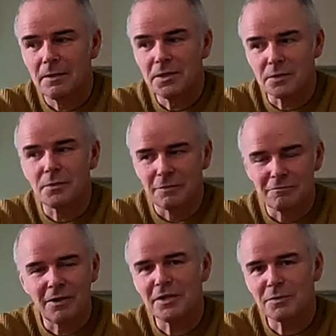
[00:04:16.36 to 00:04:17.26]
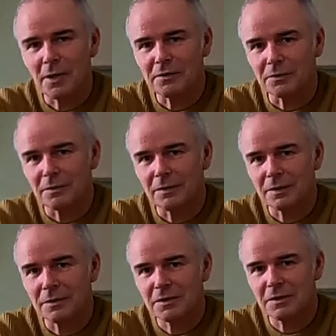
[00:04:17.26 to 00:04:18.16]
these are something very special
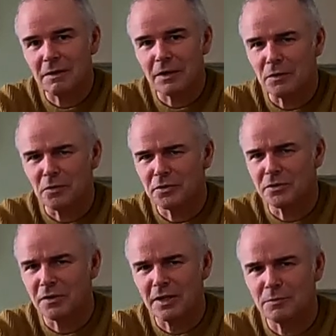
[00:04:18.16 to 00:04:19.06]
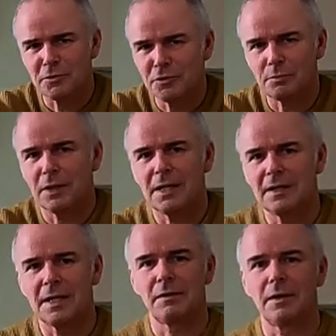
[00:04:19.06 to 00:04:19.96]
because I've had all sorts of things just
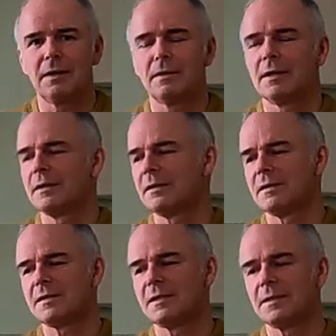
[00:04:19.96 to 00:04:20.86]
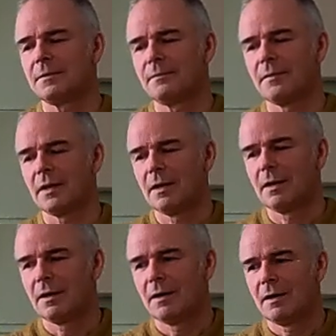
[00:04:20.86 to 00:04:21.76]
playing down there, and um,
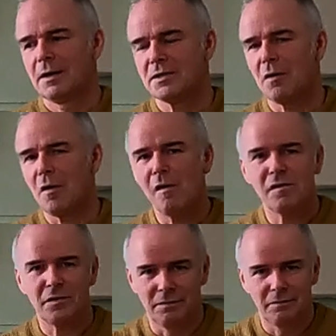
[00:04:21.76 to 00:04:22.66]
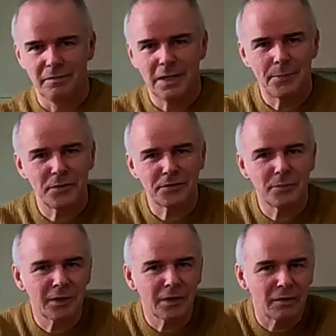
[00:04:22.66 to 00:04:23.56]
it's not often that I put
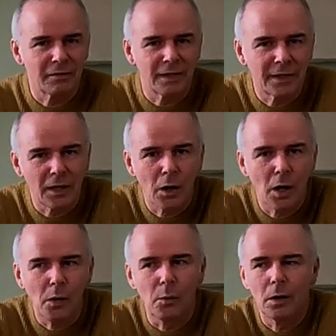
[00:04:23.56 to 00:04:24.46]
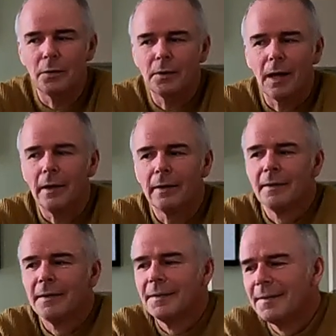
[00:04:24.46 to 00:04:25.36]
something on and think, oh, okay.
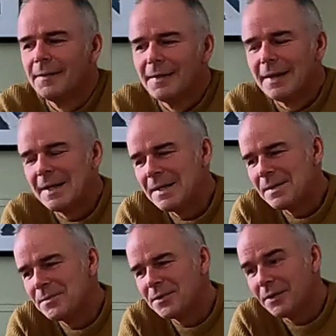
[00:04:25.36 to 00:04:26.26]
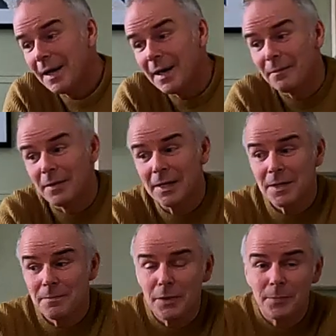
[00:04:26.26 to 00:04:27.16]
Um, so yeah,
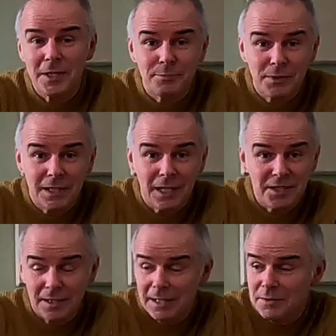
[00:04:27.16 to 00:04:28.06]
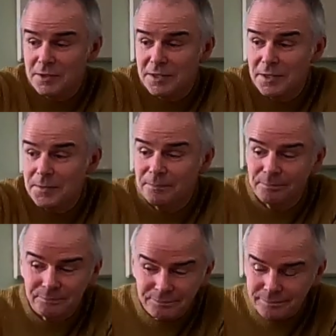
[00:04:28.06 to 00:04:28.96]
um, the Pete Petite Classic. It's um,